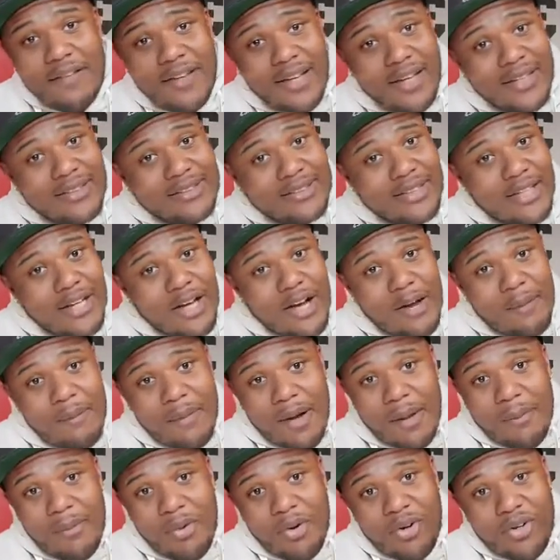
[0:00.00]
Like I said, I'm
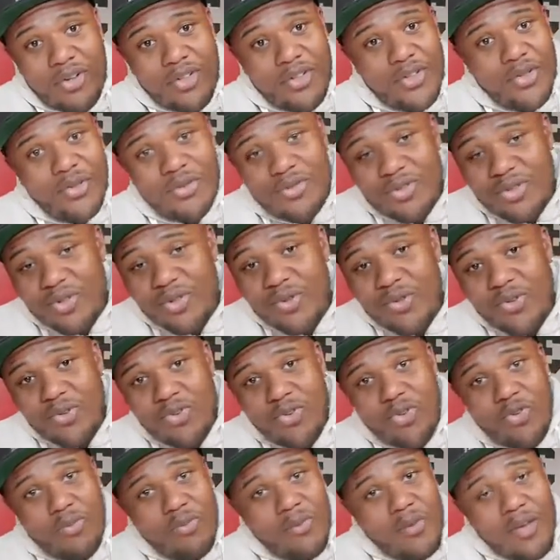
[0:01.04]
on
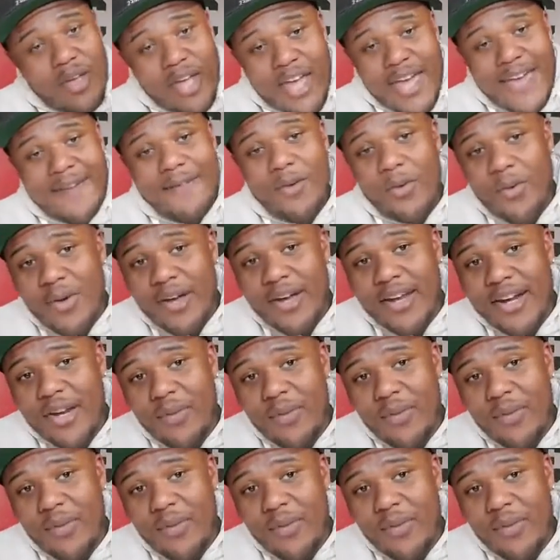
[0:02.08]
YouTube, everywhere.